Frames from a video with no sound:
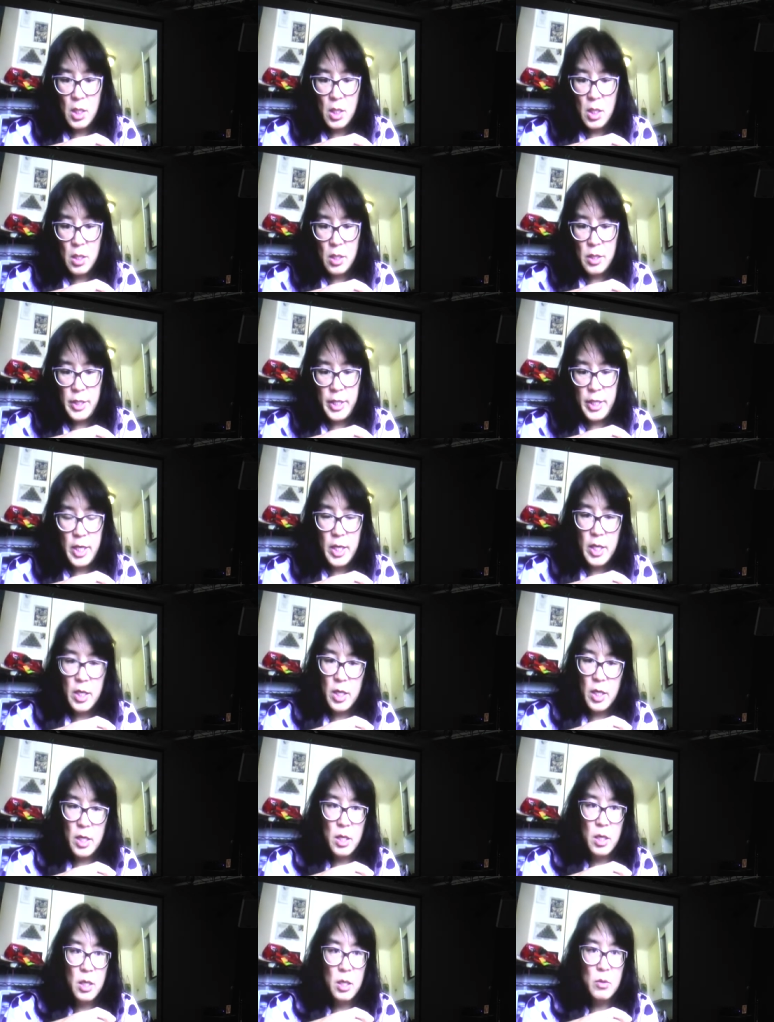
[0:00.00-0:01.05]

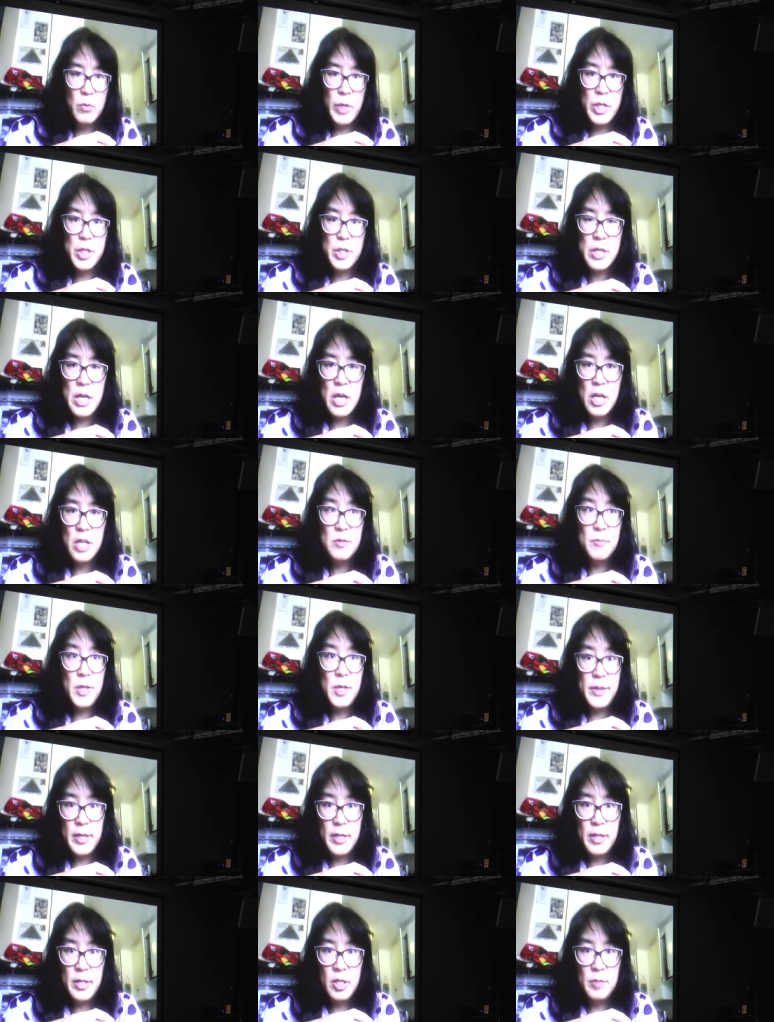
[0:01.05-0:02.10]
Thea reached out to me,
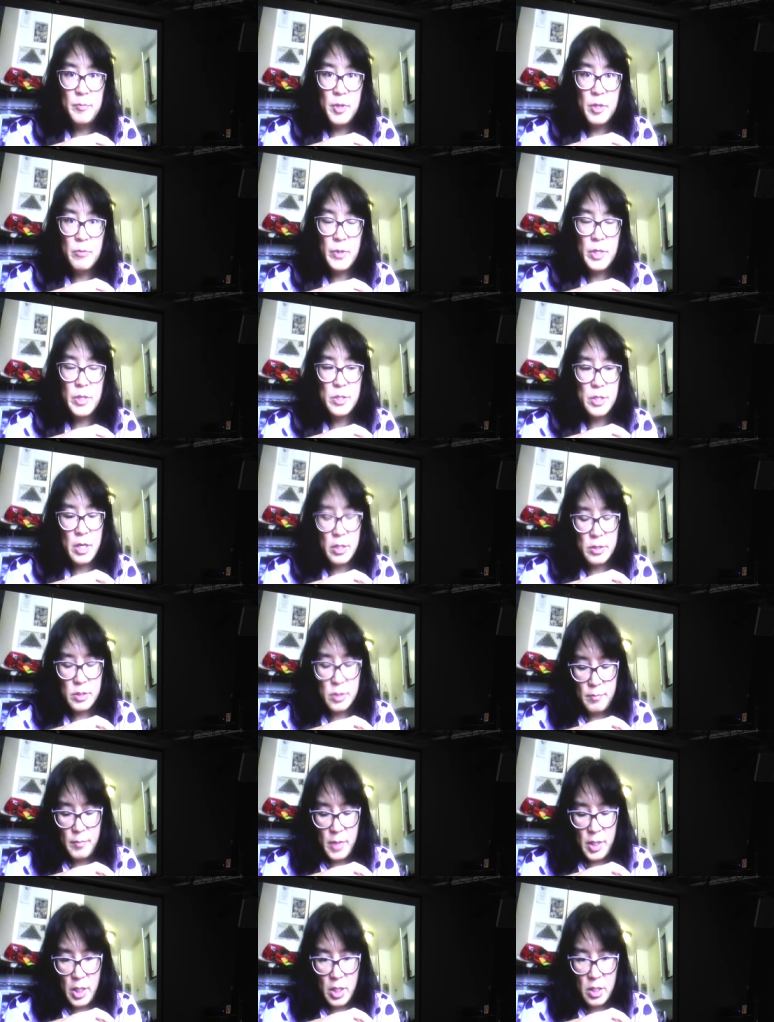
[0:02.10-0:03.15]
Thea Hillman reached out to
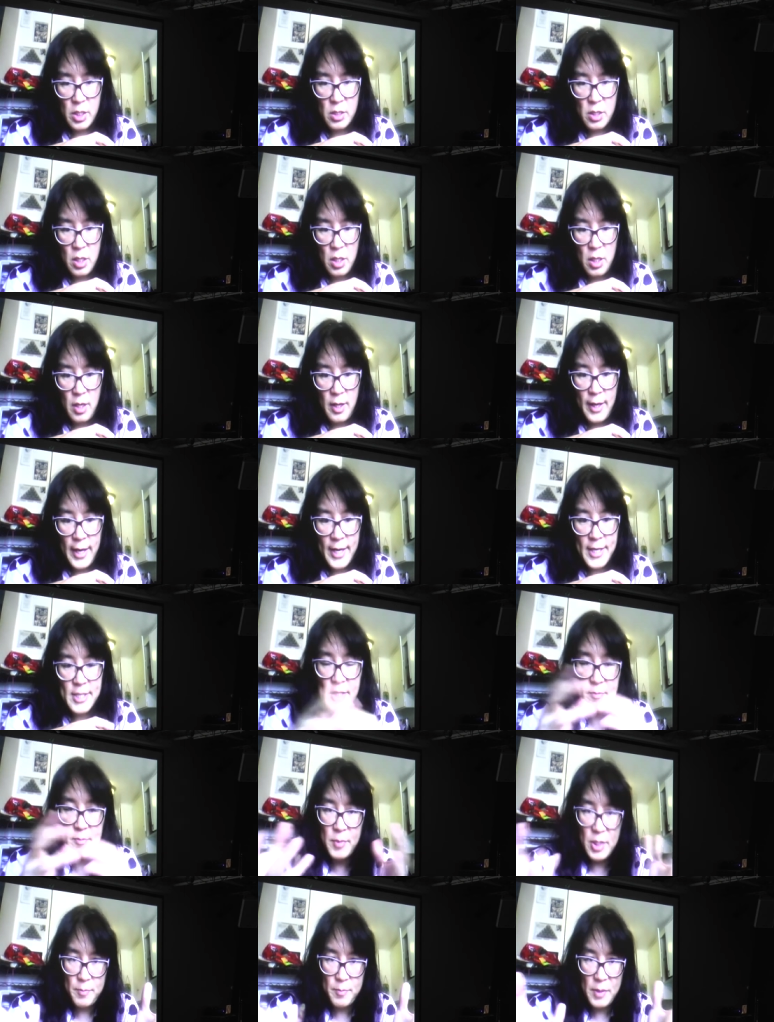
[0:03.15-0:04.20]
me and asked
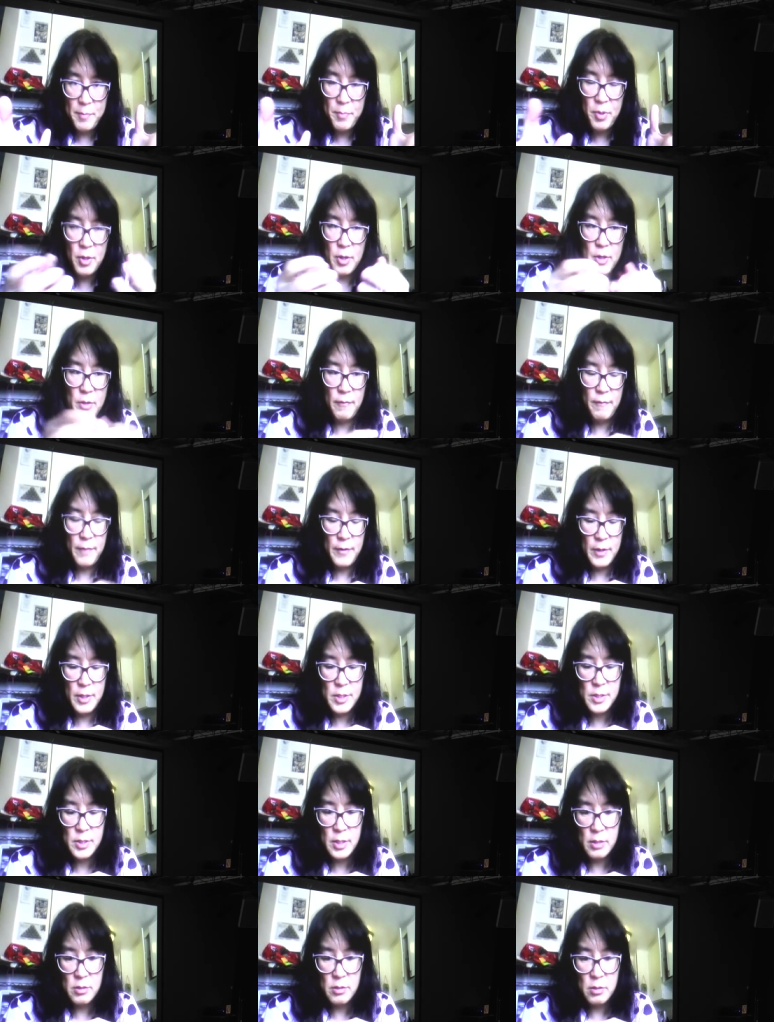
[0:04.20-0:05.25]
me to be part of this,
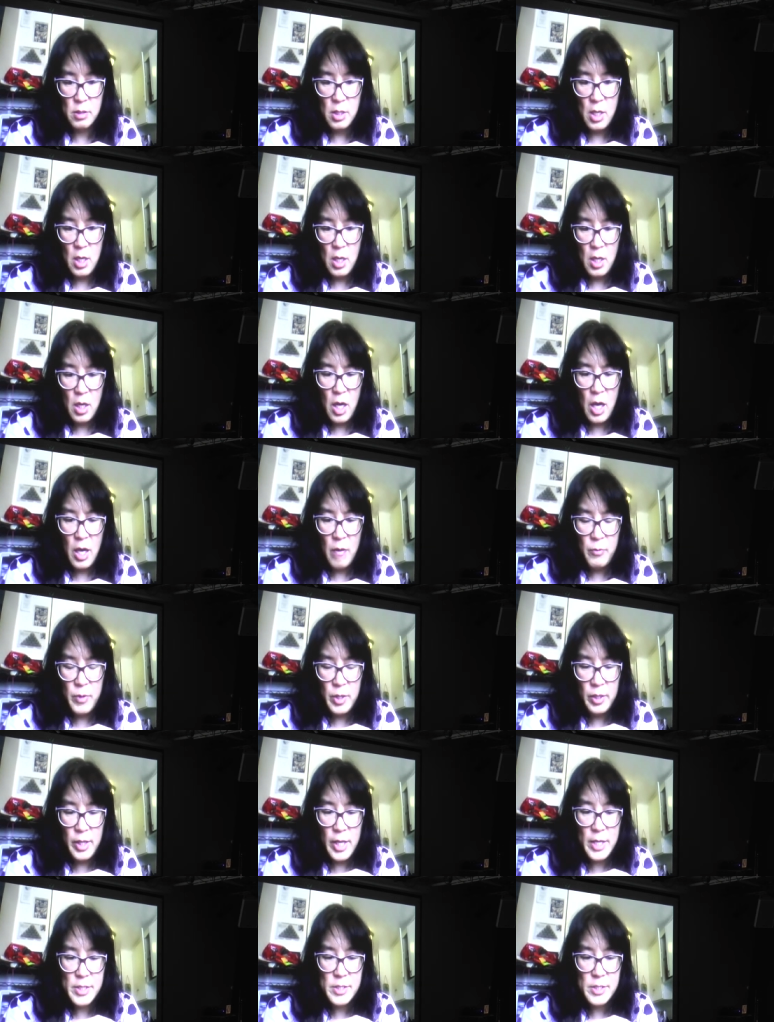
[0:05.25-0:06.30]
and I
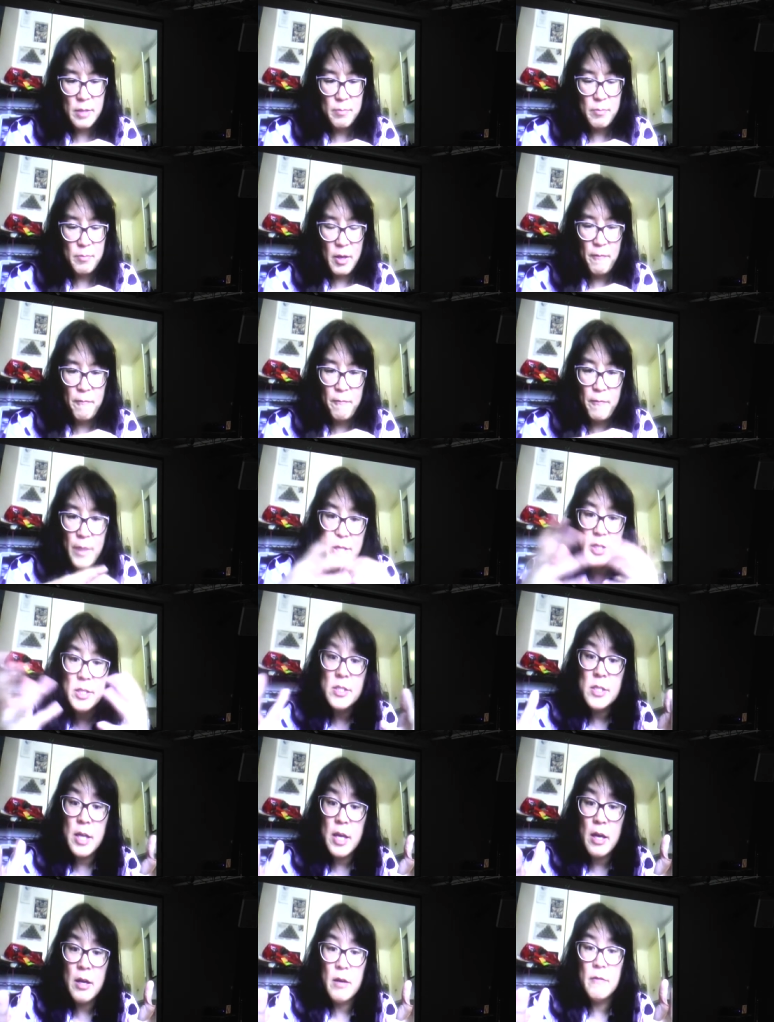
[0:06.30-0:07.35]
realized that my friends
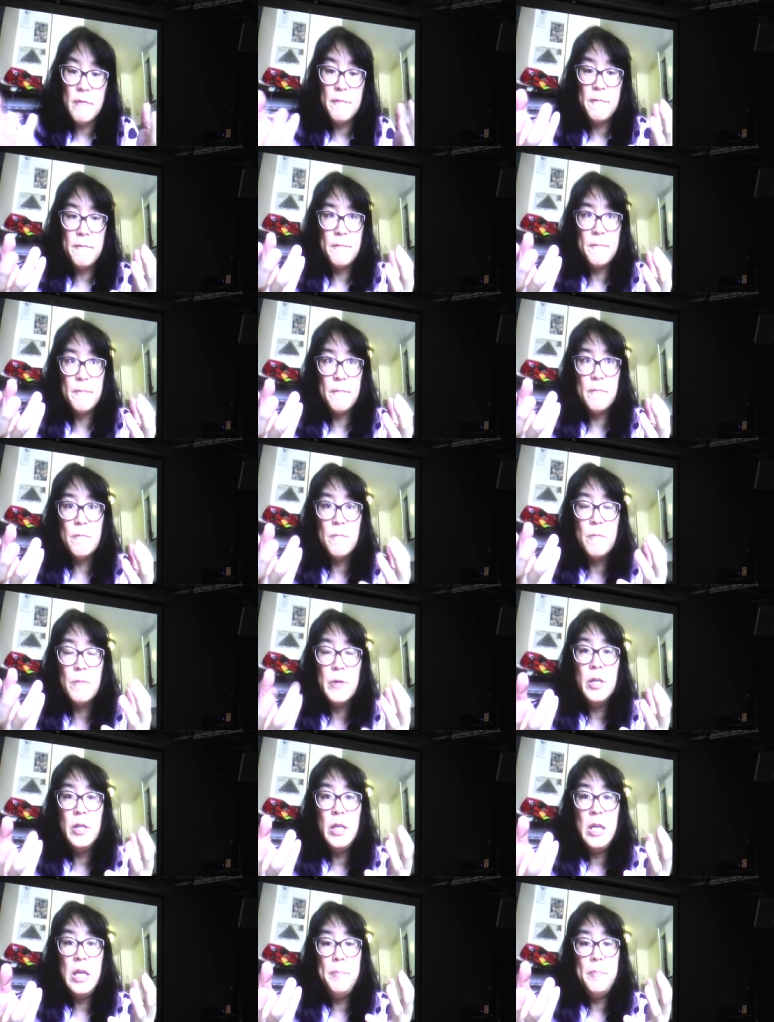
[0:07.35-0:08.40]
have
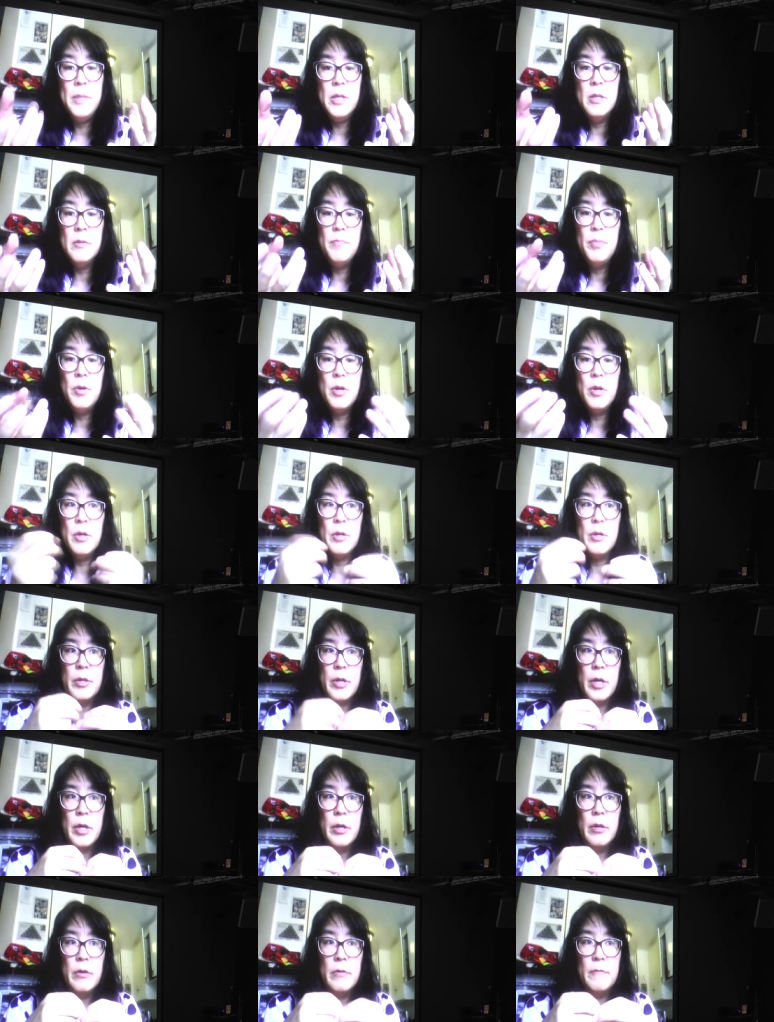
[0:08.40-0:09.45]
really been part
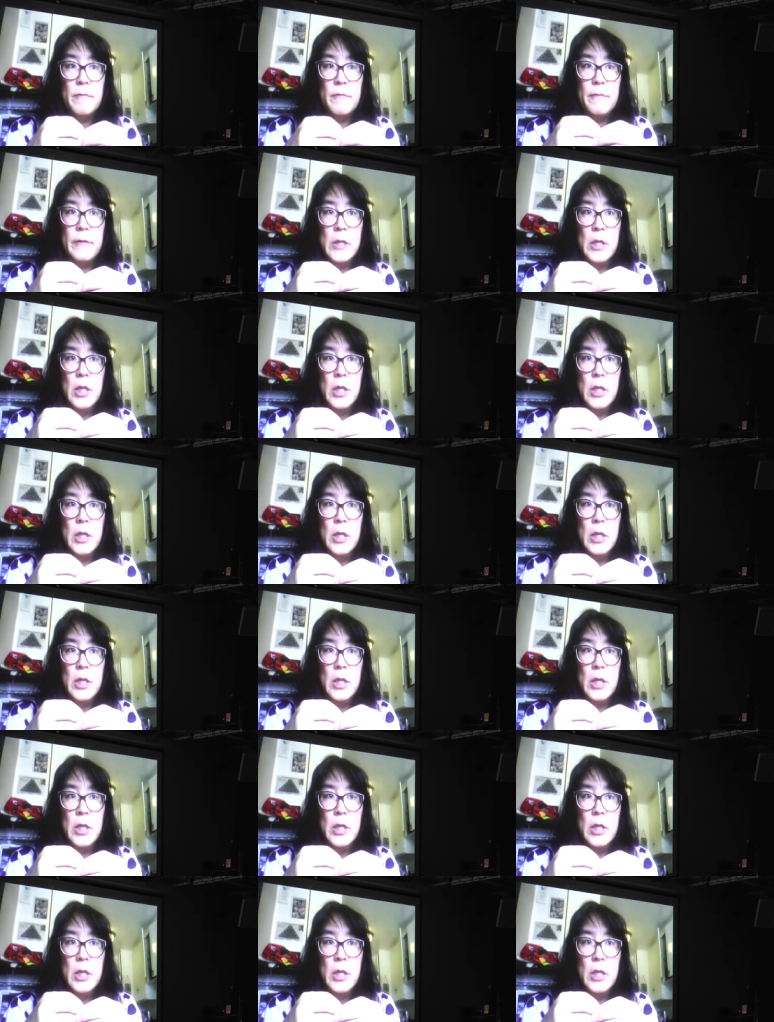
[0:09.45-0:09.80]
of